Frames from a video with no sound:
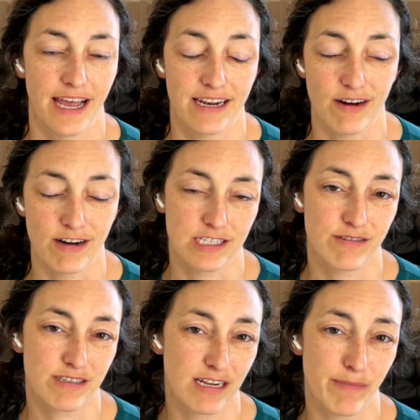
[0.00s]
And also
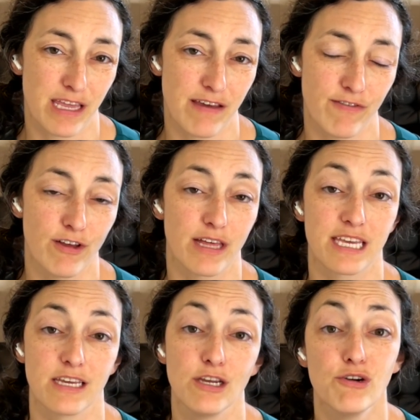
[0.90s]
it's going to make it feel
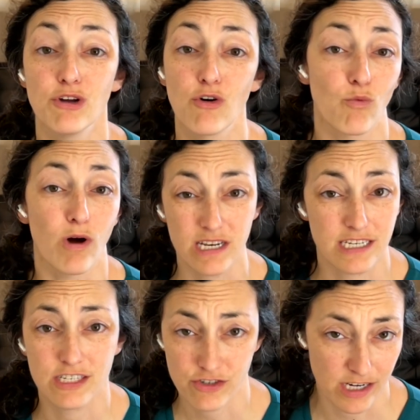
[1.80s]
like you don't want
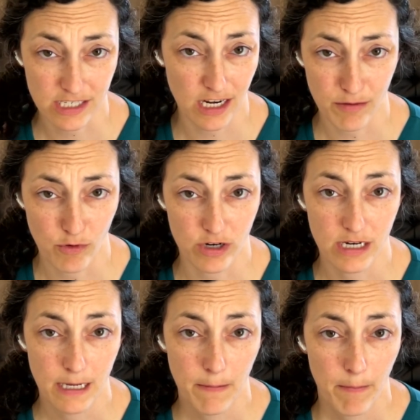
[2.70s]
to stretch anymore.
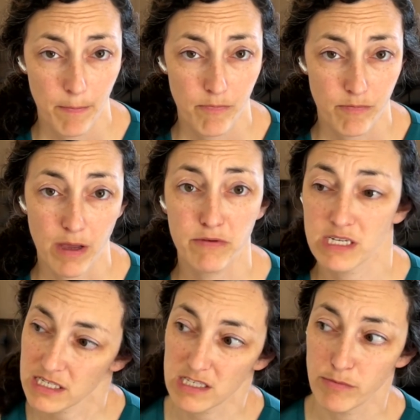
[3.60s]
Maybe
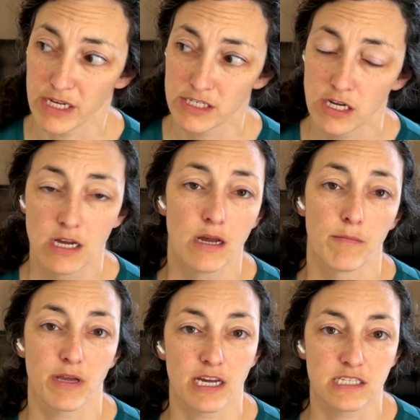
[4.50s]
just a smidge
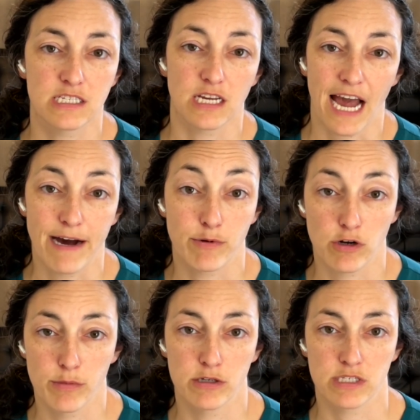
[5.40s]
because it's a habit
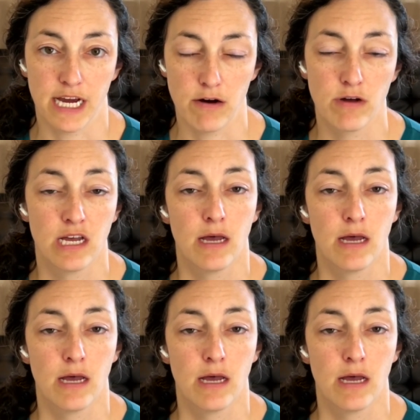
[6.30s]
almost now.